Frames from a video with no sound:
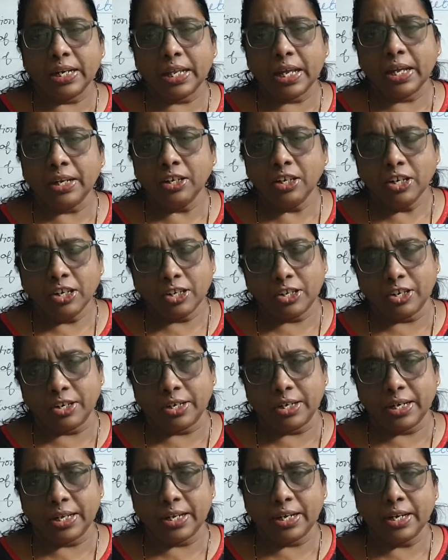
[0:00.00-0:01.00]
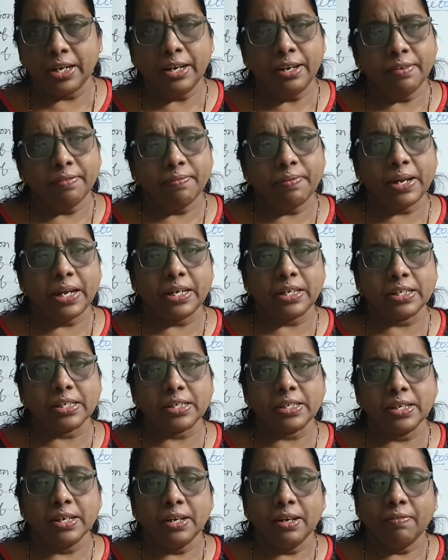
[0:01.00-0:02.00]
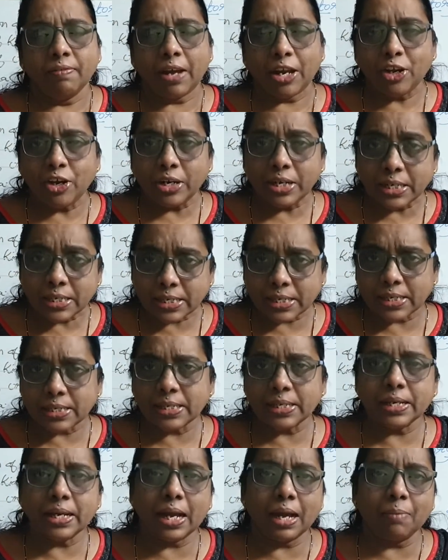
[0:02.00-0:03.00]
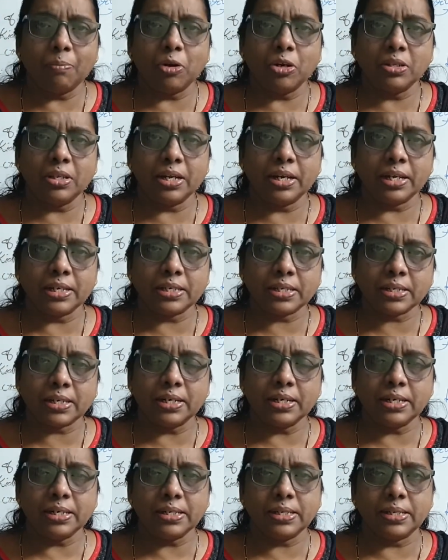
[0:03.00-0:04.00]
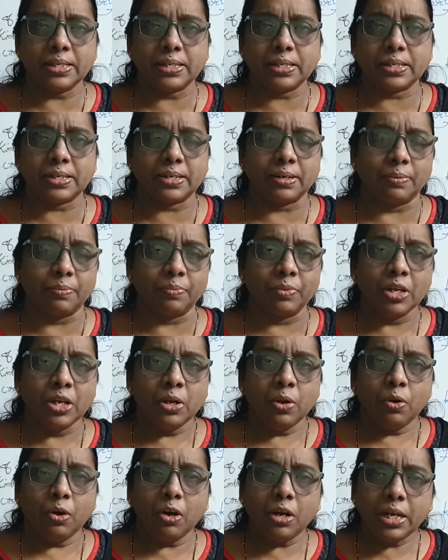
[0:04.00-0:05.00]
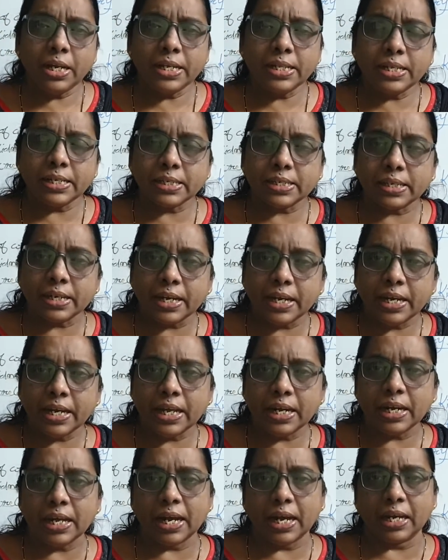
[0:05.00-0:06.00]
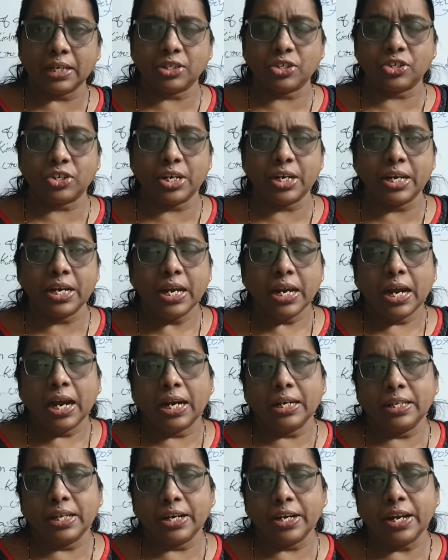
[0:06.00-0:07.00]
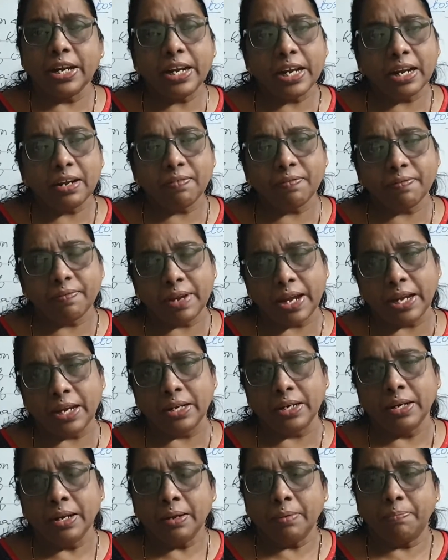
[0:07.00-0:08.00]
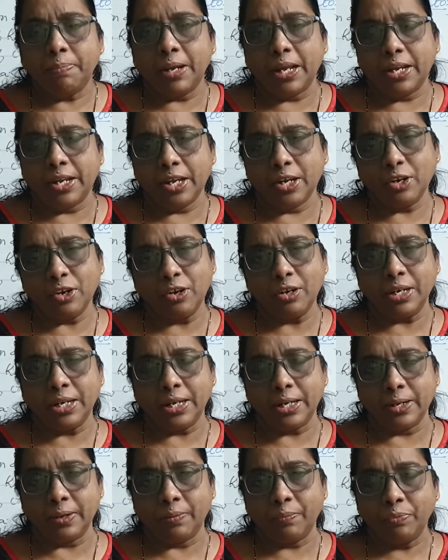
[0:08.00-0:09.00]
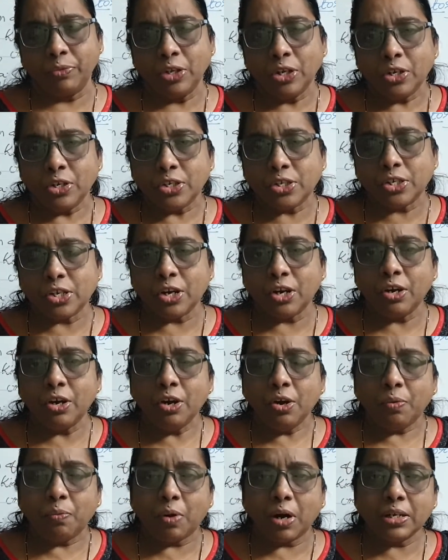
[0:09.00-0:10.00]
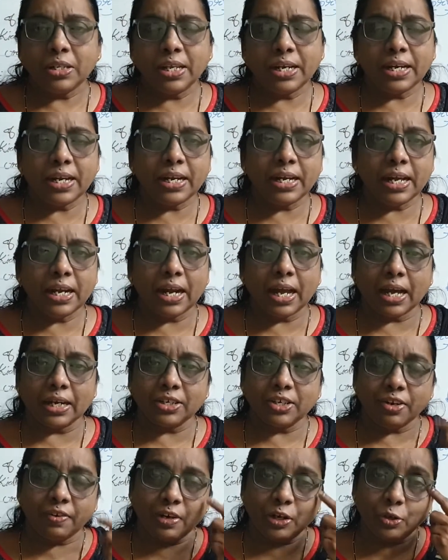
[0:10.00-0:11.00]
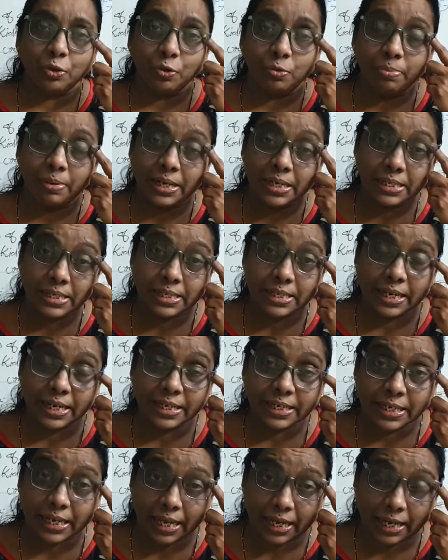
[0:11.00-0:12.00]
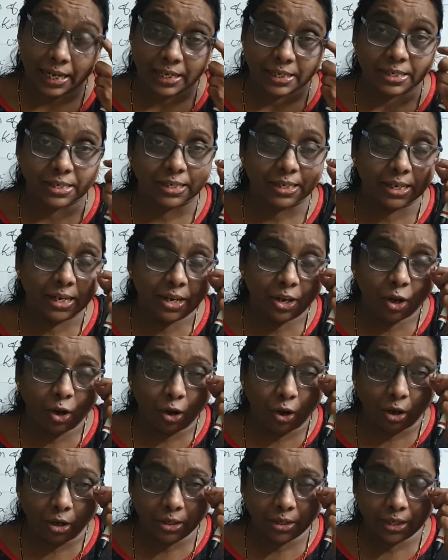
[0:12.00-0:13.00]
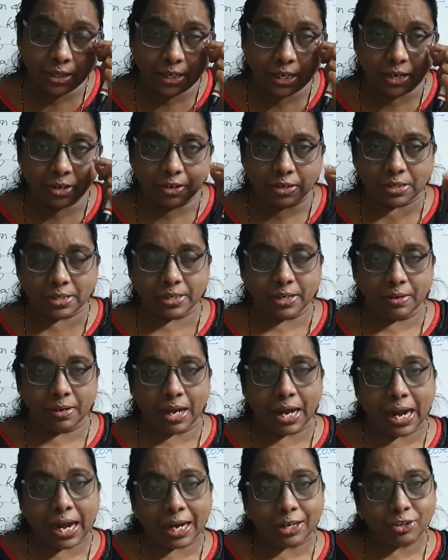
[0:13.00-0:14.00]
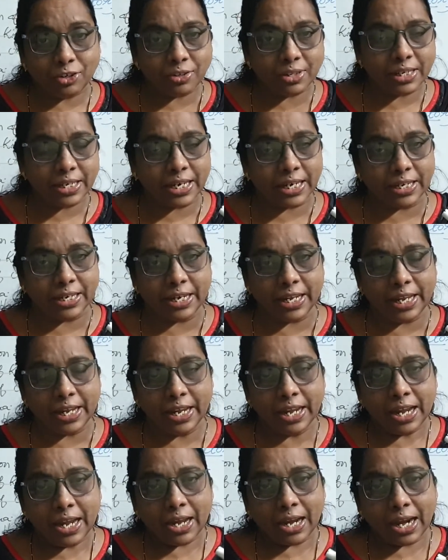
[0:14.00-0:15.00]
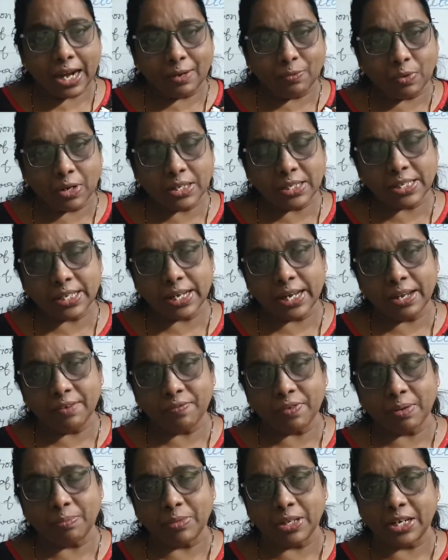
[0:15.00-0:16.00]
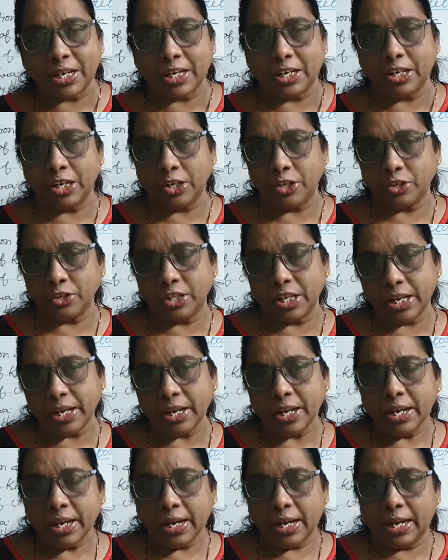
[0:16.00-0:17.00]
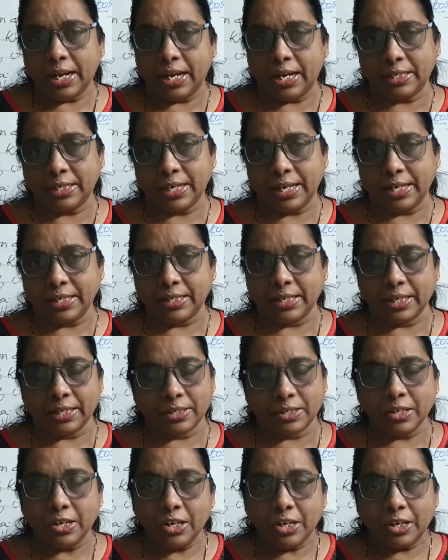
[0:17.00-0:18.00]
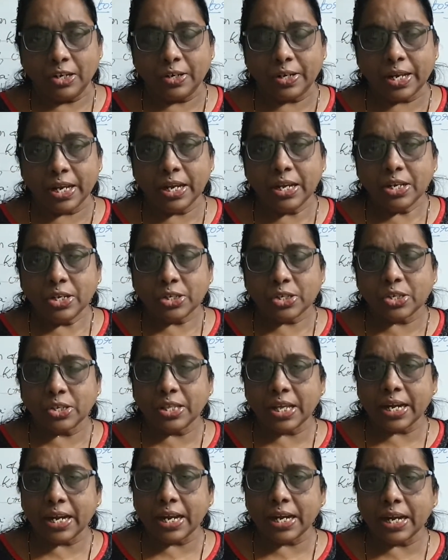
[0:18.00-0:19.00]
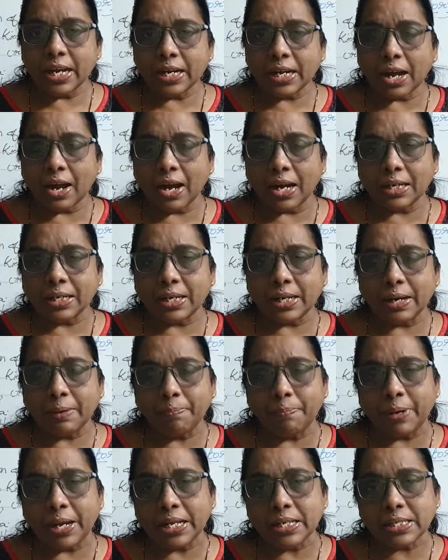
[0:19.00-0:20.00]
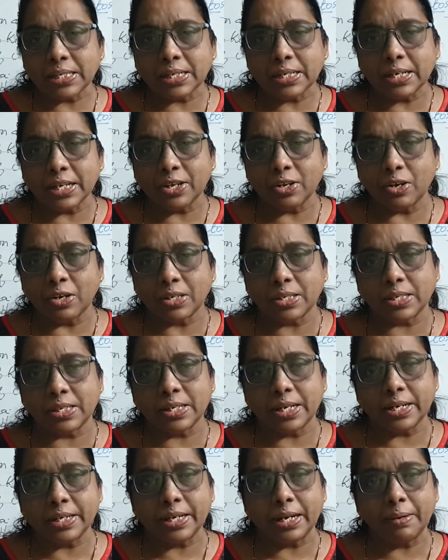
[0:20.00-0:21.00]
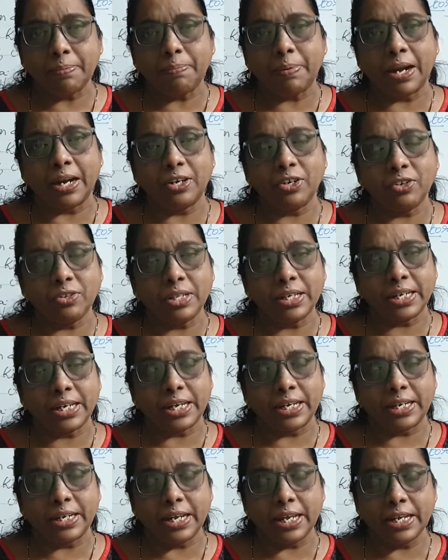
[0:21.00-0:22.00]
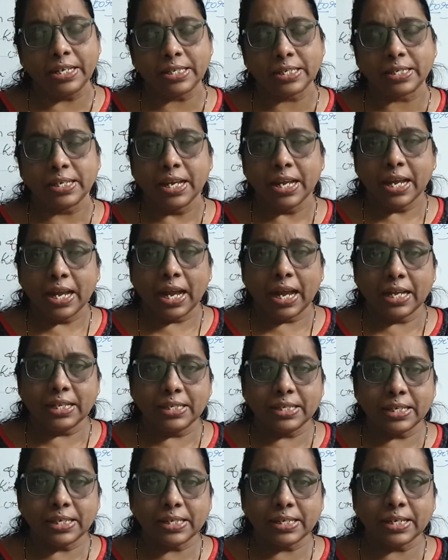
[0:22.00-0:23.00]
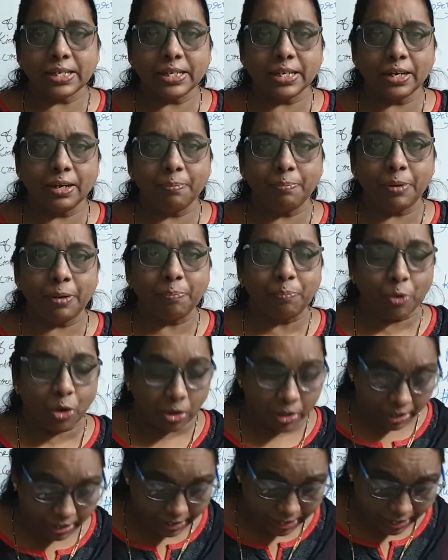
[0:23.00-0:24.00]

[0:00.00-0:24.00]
then coronary veins. When you are discussing about the excretory system, only this renal artery and the renal vein play a role here. So what the renal artery will do means it collects all the deoxygenate heart to the kidney and once again from the kidney to the heart, like that. Okay, so the renal artery brings the deoxygenated blood to the kidneys and just it will be poured